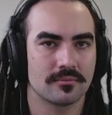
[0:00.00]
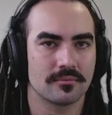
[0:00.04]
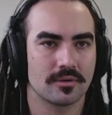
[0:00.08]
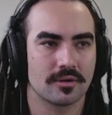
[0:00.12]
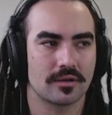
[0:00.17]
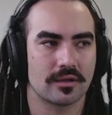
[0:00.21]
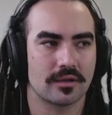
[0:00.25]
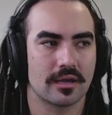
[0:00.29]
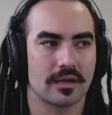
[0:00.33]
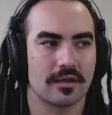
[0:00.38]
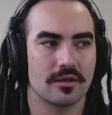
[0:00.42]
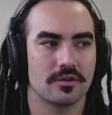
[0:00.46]

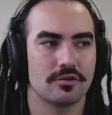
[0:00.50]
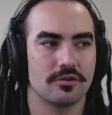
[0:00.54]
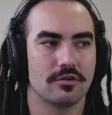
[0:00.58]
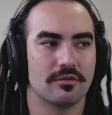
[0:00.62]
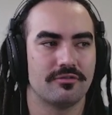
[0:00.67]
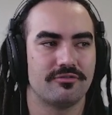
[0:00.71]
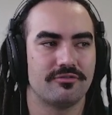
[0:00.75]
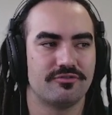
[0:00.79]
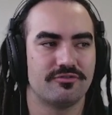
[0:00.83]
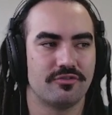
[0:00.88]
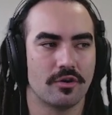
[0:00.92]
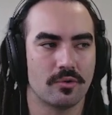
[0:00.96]
Okay, your
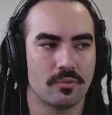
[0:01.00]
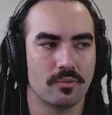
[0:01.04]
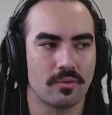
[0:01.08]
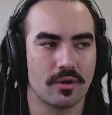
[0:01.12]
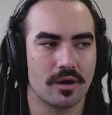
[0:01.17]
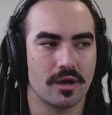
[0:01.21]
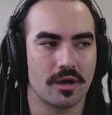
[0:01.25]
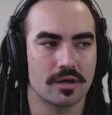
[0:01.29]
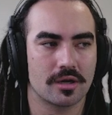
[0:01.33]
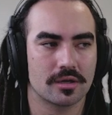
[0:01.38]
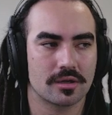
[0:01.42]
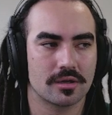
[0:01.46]

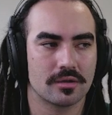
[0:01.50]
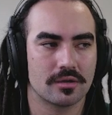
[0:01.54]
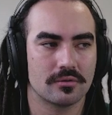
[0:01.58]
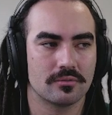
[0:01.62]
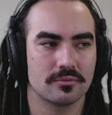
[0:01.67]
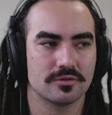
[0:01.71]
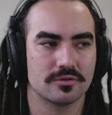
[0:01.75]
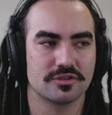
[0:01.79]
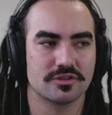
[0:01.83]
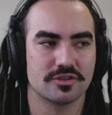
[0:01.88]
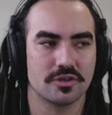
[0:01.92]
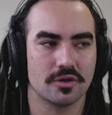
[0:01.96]
footwork
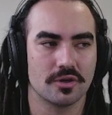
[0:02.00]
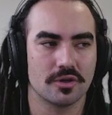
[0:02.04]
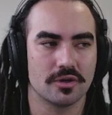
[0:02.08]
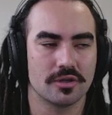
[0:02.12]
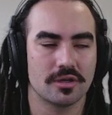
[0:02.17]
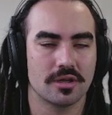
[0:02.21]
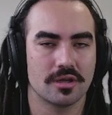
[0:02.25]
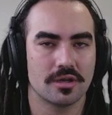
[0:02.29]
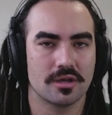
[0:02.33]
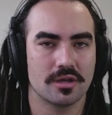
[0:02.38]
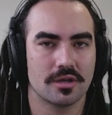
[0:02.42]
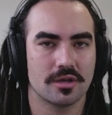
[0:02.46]
was
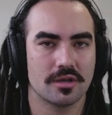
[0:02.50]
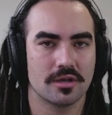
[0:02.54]
good.